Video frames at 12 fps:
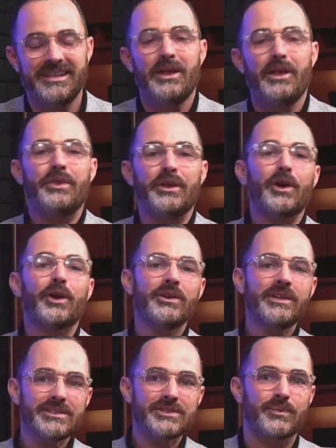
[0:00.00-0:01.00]
The
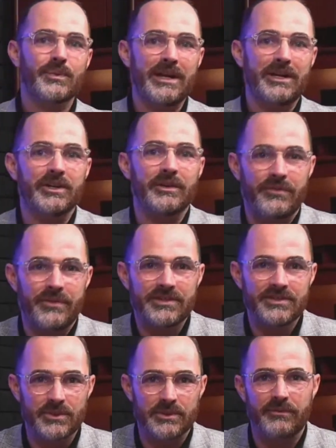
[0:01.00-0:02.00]
earliest record of
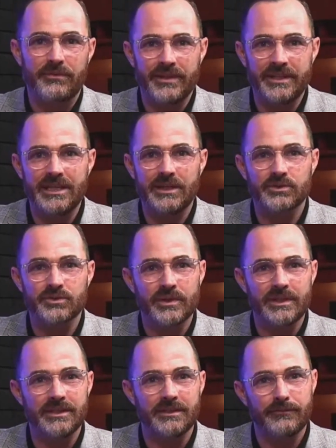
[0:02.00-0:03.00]
this sort of thinking was
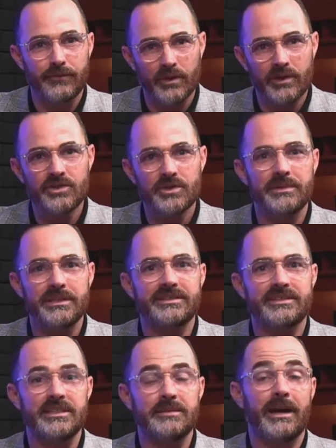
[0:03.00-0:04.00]
written in 400
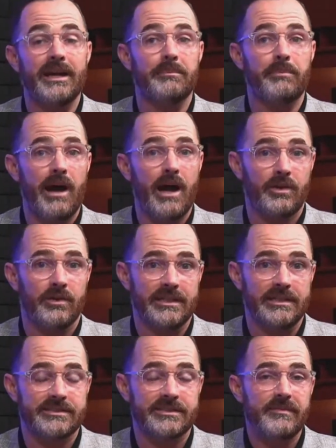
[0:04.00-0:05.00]
BC by
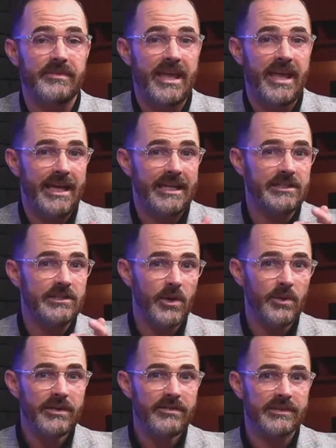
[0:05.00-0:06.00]
Hippocrates, and he
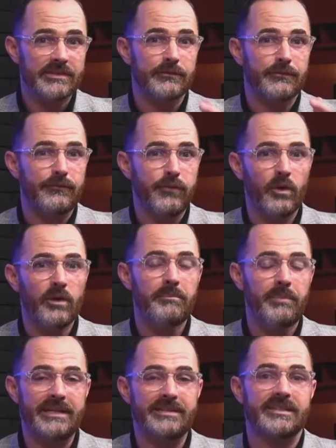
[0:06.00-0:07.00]
noted that the four
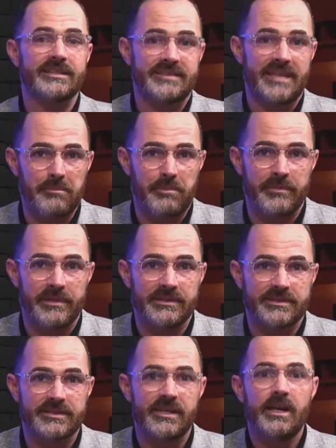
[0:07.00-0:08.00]
basic
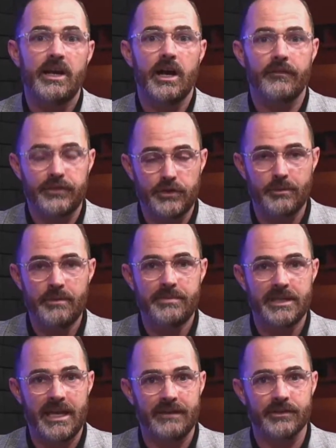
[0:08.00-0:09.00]
temperaments of human
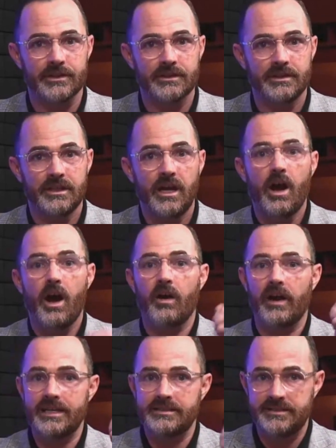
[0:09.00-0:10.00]
behavior
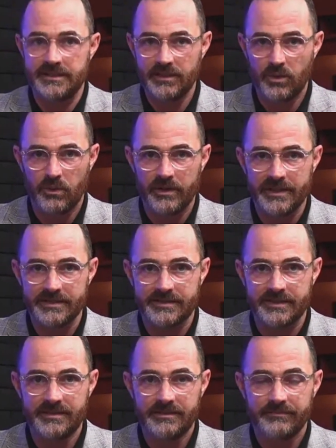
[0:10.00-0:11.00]
are
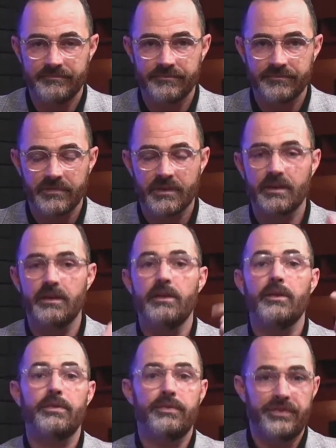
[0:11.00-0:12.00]
idea-oriented,
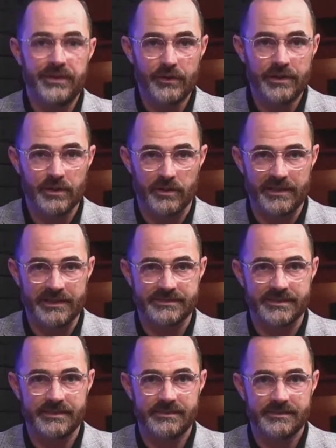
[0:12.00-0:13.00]

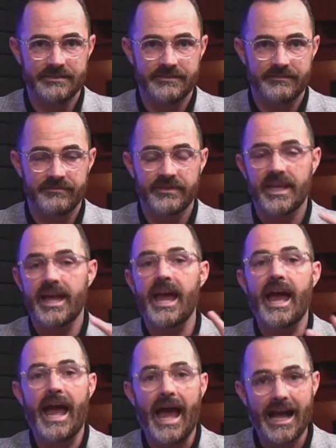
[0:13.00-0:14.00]
theory-oriented,
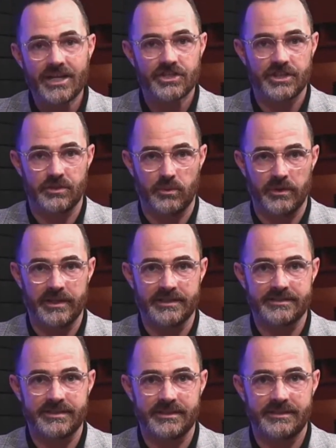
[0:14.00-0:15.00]

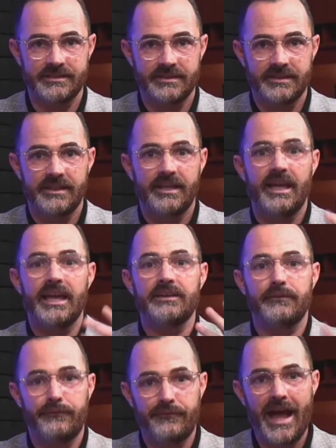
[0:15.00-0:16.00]
action-oriented,
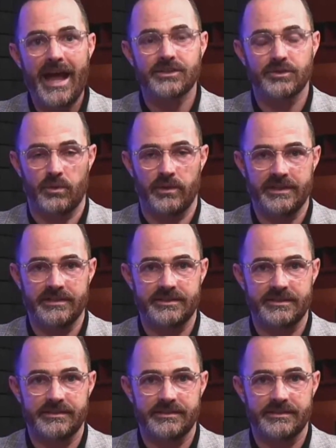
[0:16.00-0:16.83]
and fact-oriented.